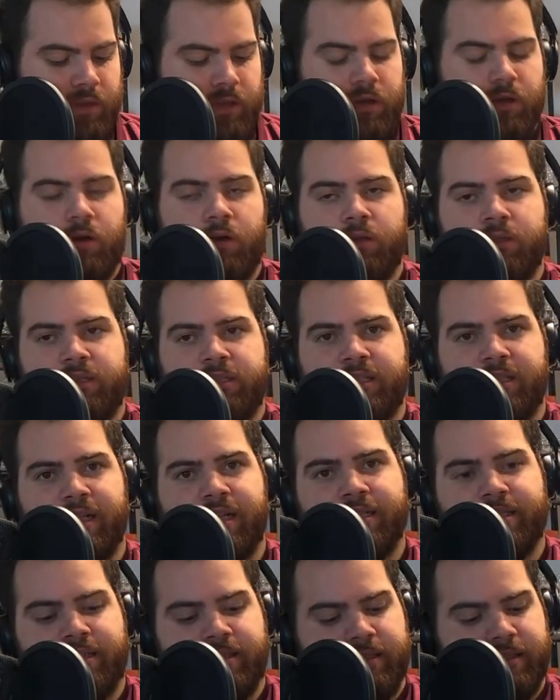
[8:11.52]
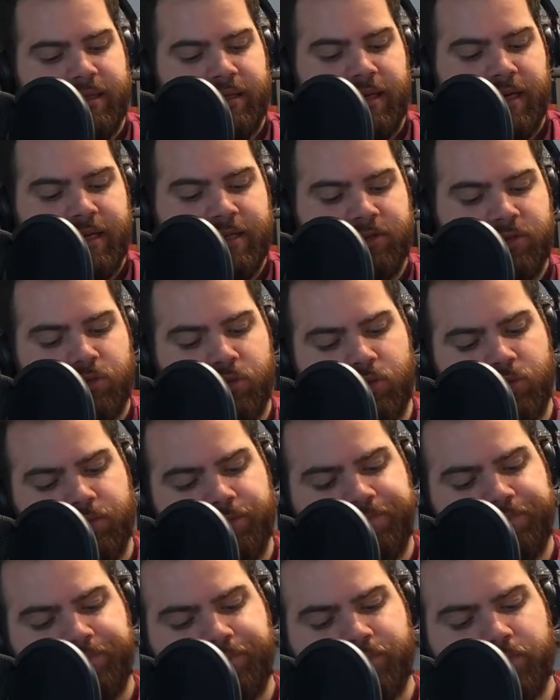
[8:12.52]
college classes in high school,
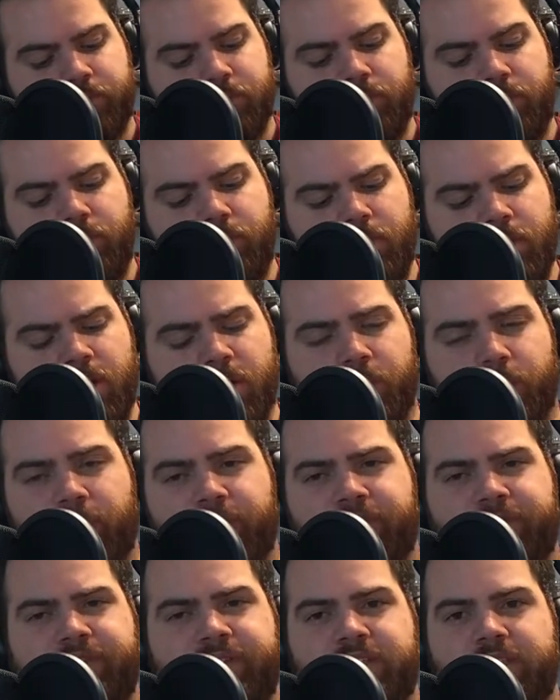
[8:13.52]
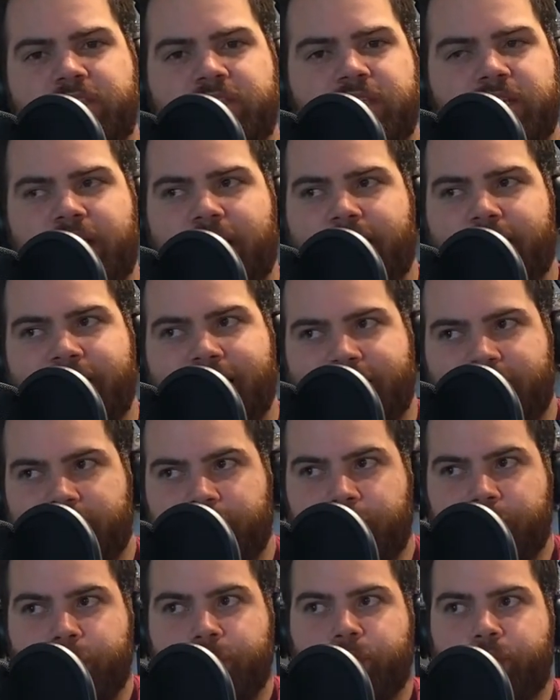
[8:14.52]
we were finishing at like
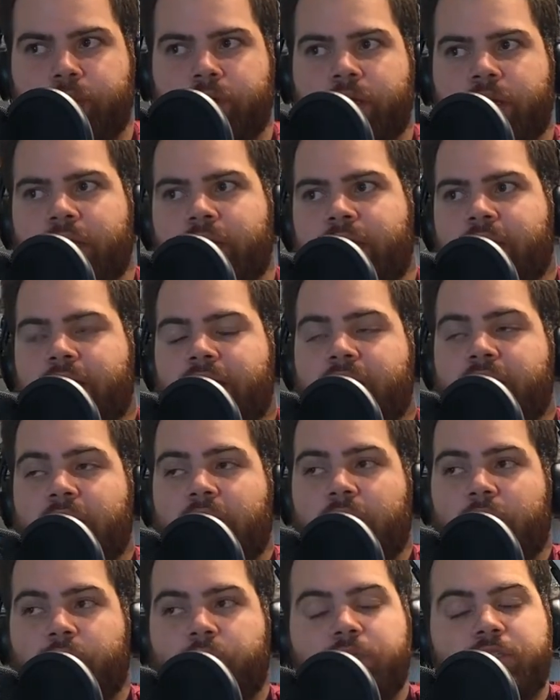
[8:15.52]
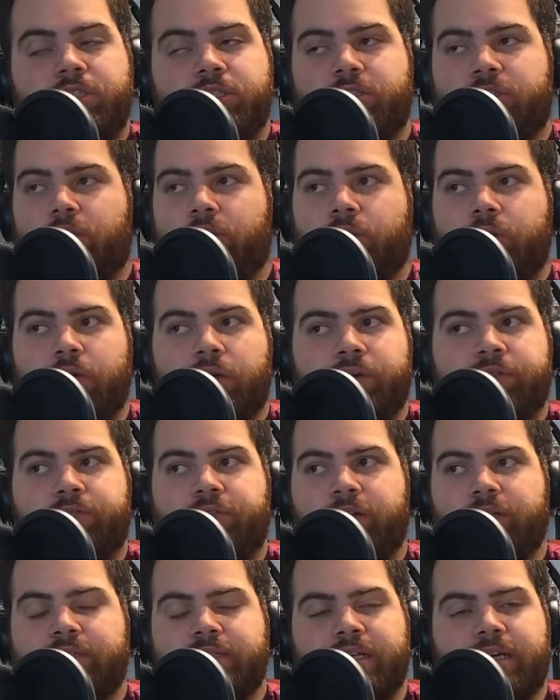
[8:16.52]
noon, and we just go to our
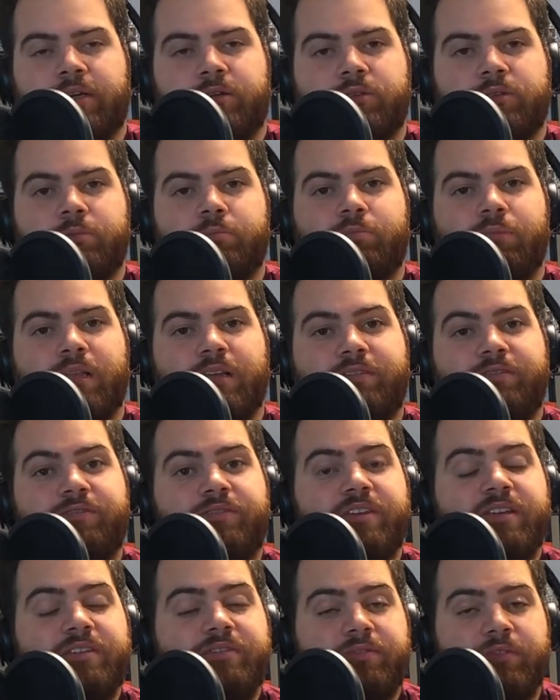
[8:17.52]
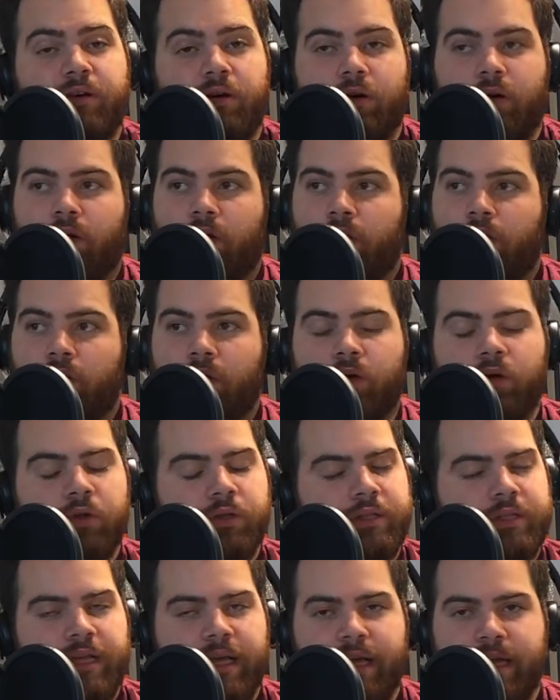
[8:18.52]
friend's house and play FIFA all
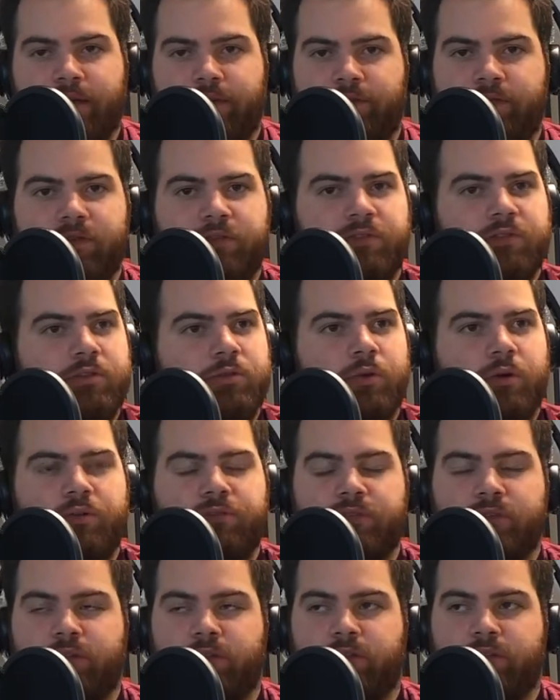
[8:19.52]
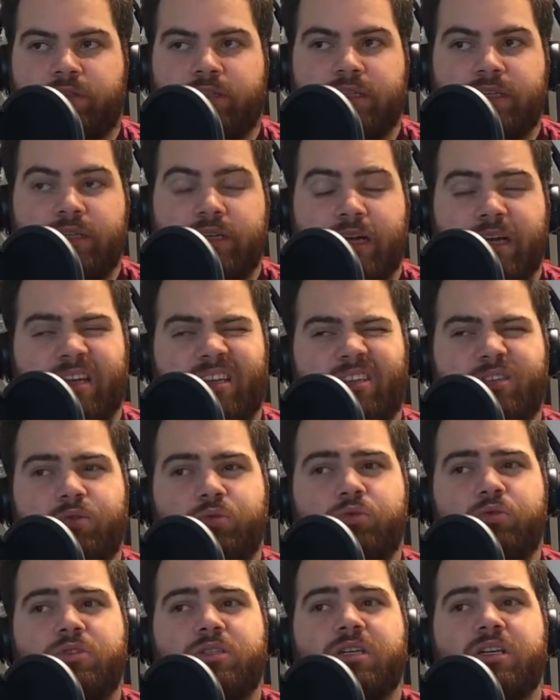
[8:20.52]
day. FIFA 12 and 13. I
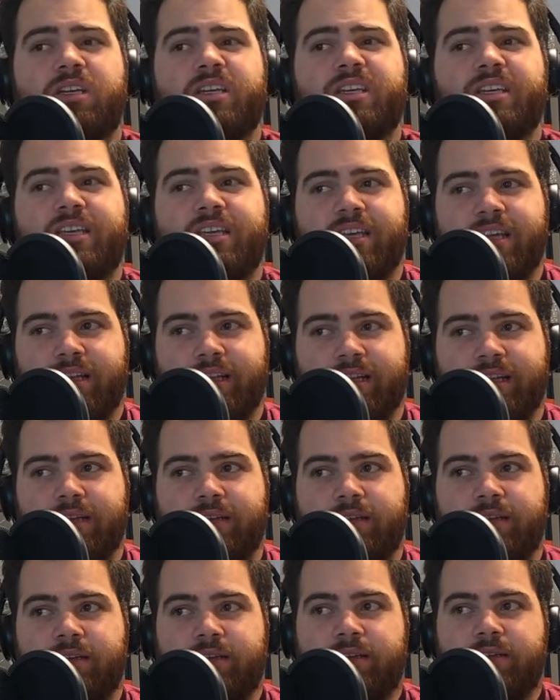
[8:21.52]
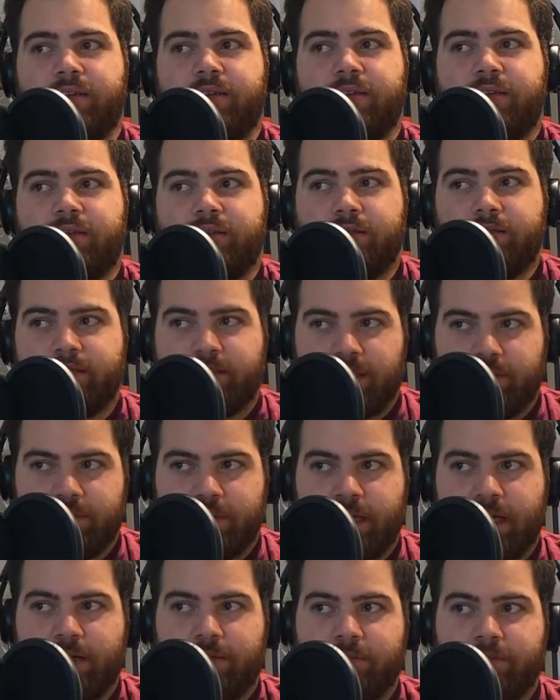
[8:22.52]
used to kill it.
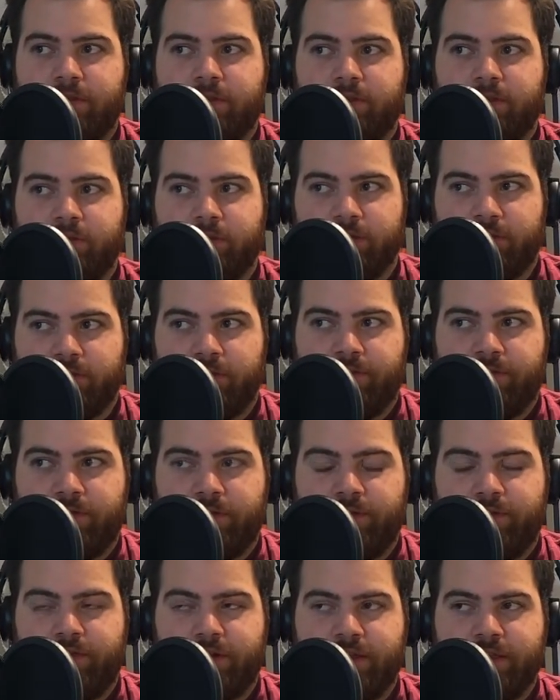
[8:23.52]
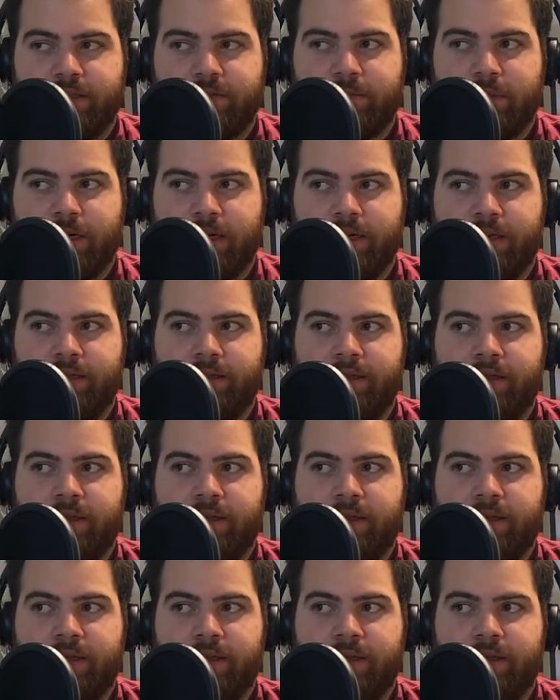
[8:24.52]
Sometimes there was a few friends of mine